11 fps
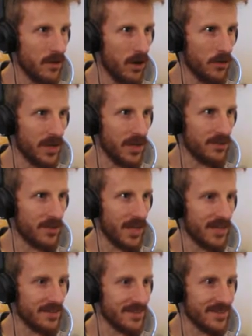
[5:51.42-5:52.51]
Oh yes,
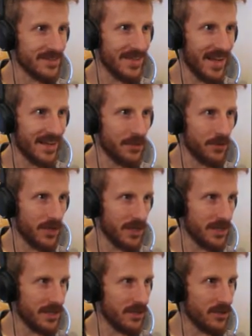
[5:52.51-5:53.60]
that is exactly what I
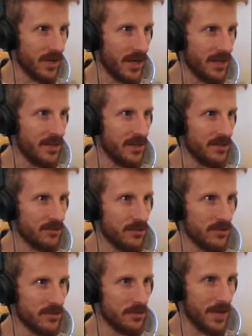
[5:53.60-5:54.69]
need. Okay, as soon
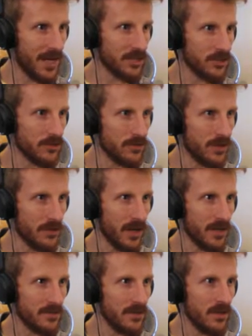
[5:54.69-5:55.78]
as this match goes out,
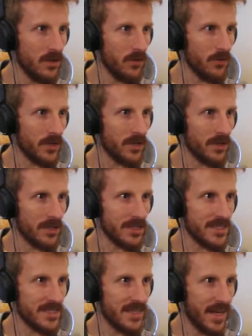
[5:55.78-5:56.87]
guys, we are
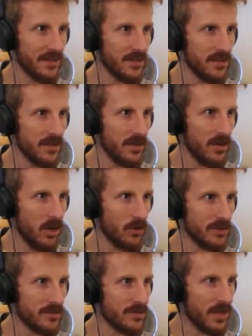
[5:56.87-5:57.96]
set. Oh,
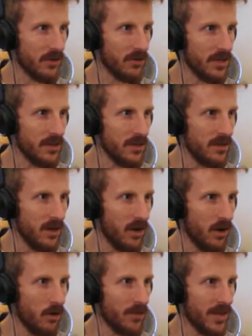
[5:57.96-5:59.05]
it's scary.
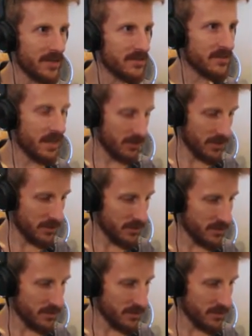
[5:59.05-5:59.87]
Oh, that is scary.